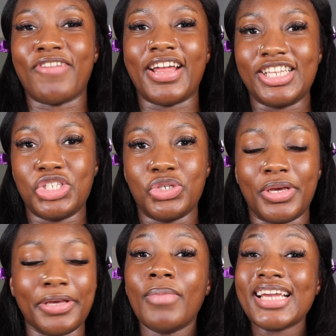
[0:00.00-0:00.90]
right into
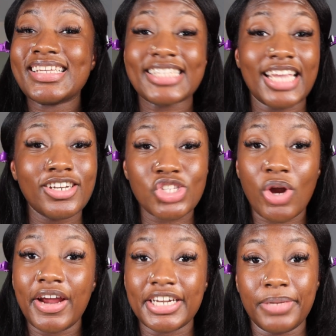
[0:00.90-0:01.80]
it. My skin is
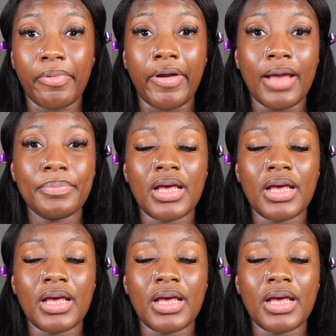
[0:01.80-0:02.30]
already prepped.